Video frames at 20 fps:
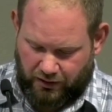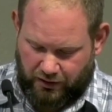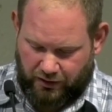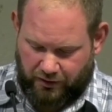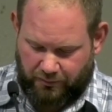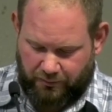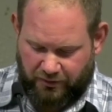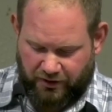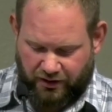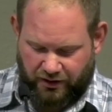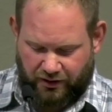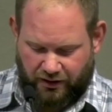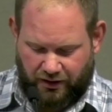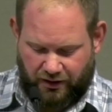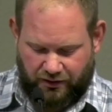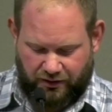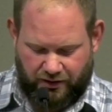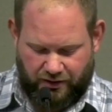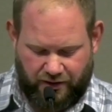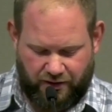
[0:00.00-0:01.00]
Um,
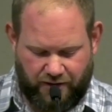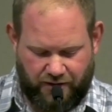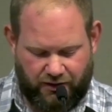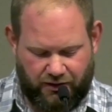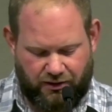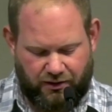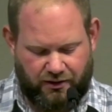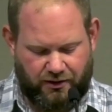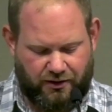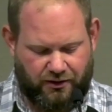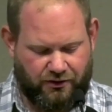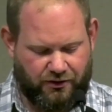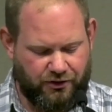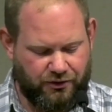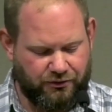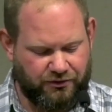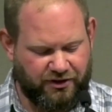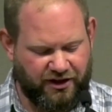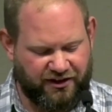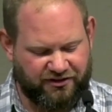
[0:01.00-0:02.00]
and then in the
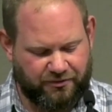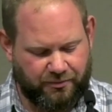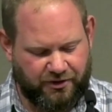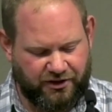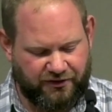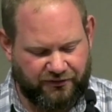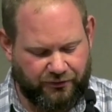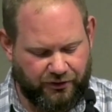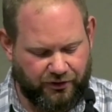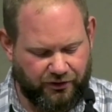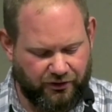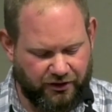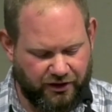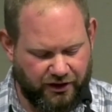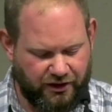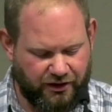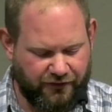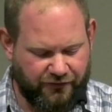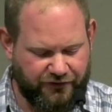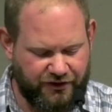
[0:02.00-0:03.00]
New Testament, if we look
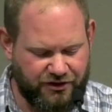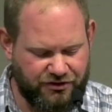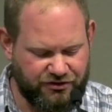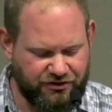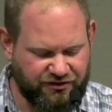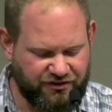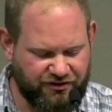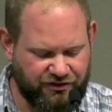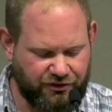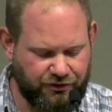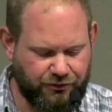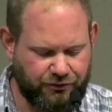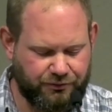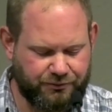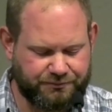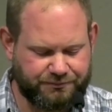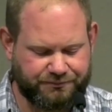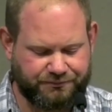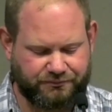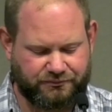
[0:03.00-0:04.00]
at Ephesians
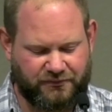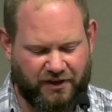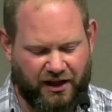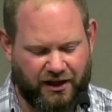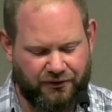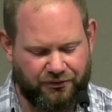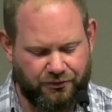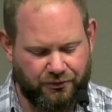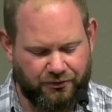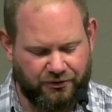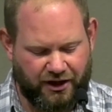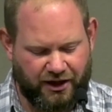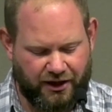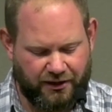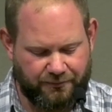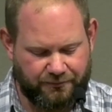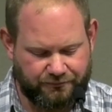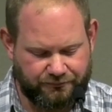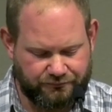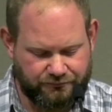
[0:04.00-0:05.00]
2, 8 through
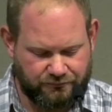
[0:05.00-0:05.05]
10.